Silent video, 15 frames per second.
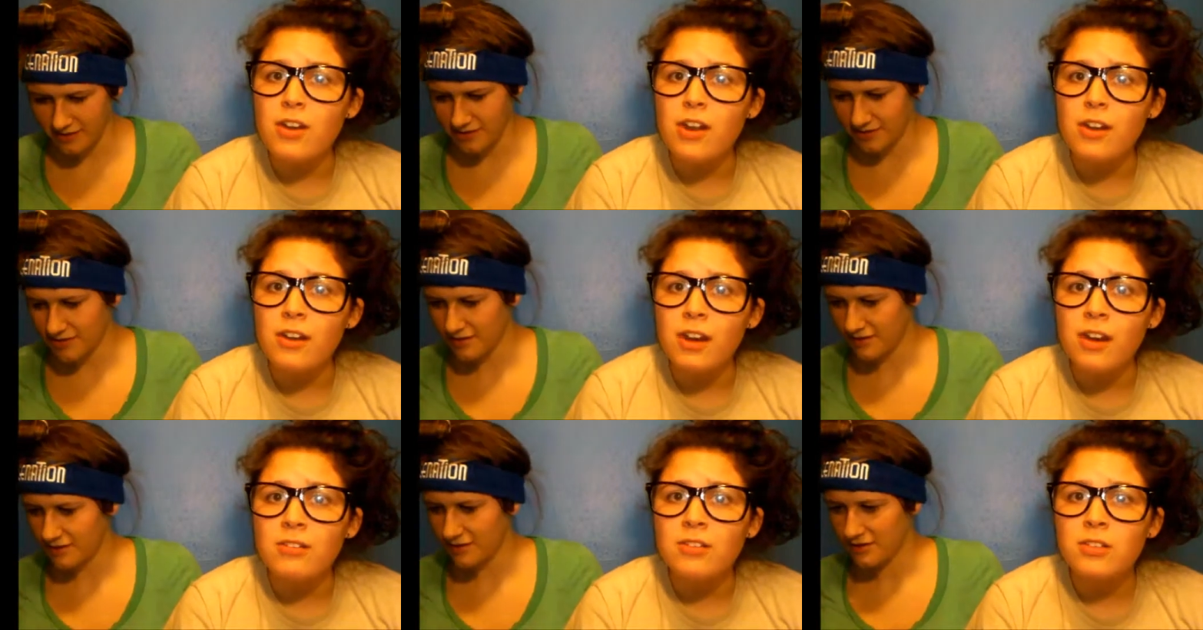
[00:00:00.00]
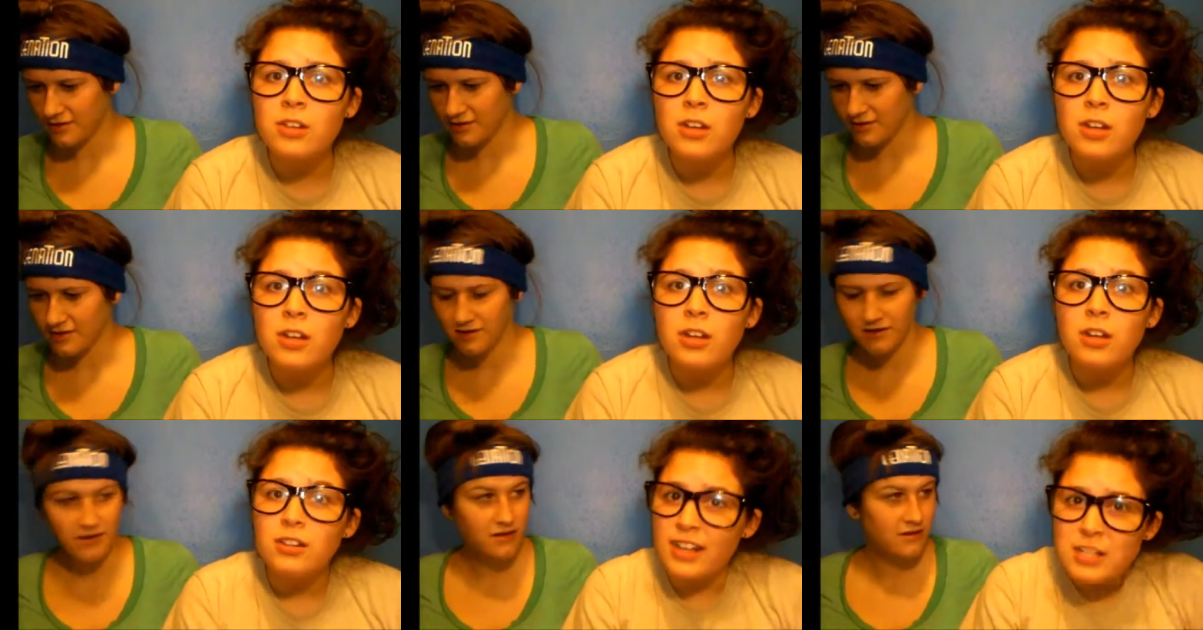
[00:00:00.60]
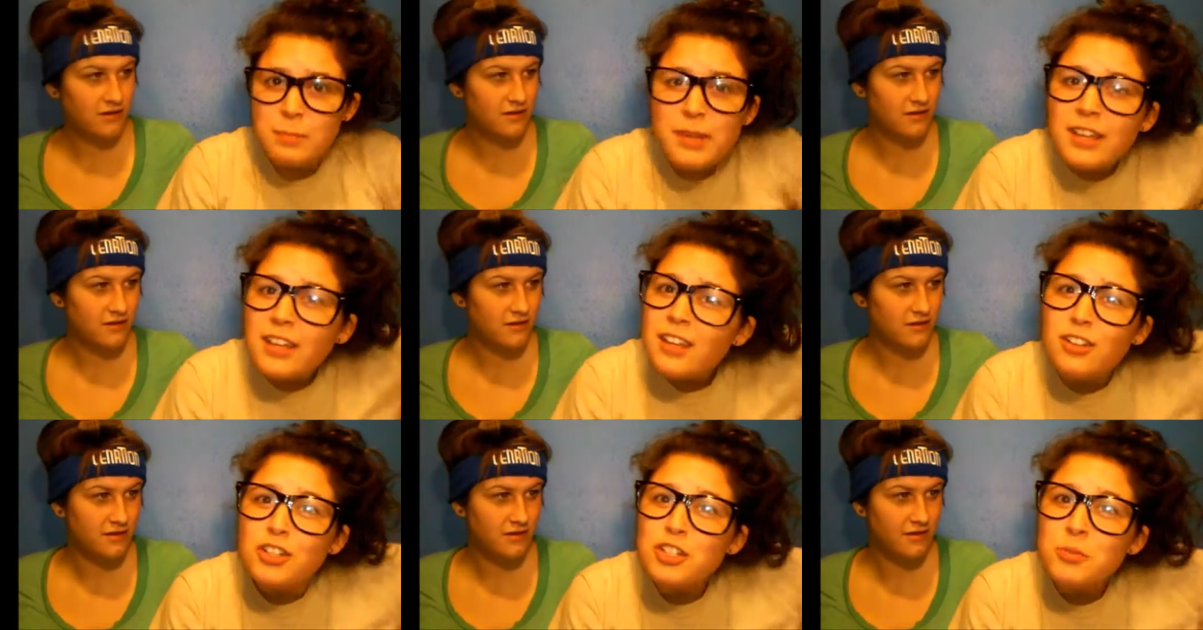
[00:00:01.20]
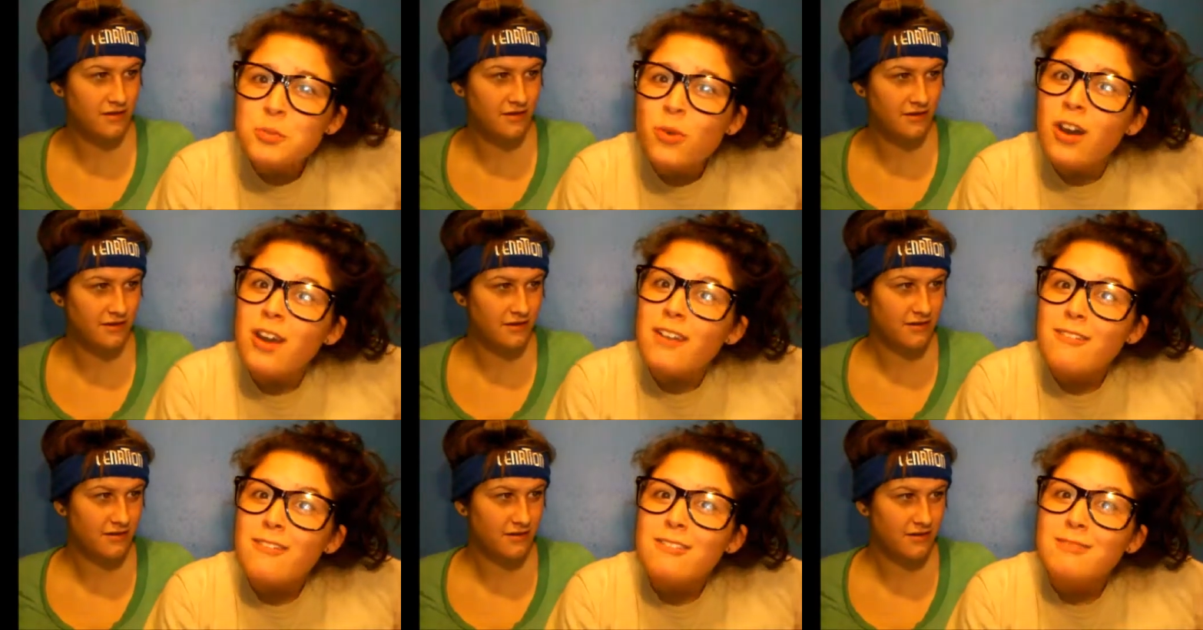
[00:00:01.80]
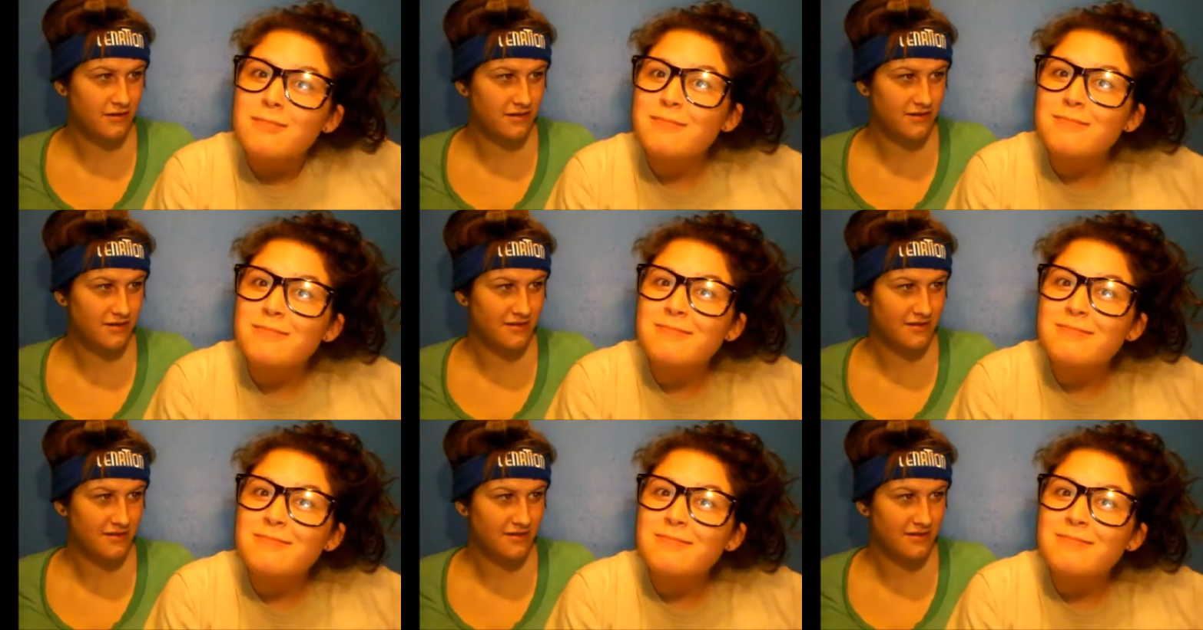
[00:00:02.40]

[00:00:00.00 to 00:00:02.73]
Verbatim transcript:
Speaker 1: I never heard of? They speak English and what?